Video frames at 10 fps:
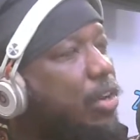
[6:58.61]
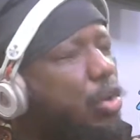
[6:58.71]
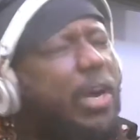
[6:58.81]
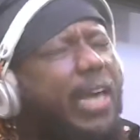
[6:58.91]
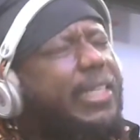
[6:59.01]

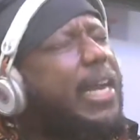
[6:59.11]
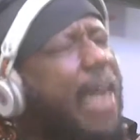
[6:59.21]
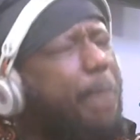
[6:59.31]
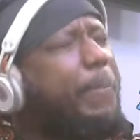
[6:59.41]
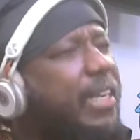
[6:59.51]
Look at the
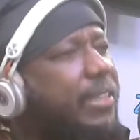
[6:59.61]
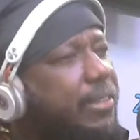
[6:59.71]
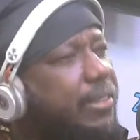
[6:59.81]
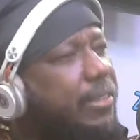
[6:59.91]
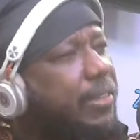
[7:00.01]
gambling
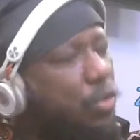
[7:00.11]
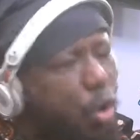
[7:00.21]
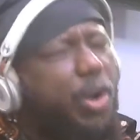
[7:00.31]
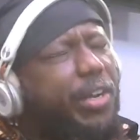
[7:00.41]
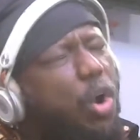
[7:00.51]

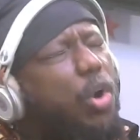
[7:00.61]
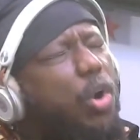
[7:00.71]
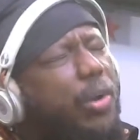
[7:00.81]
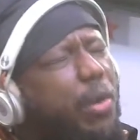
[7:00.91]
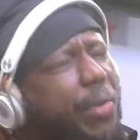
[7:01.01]
going
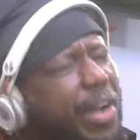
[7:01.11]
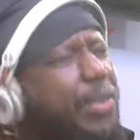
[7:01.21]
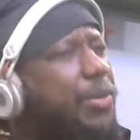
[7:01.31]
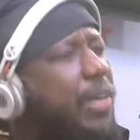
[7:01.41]
on our radio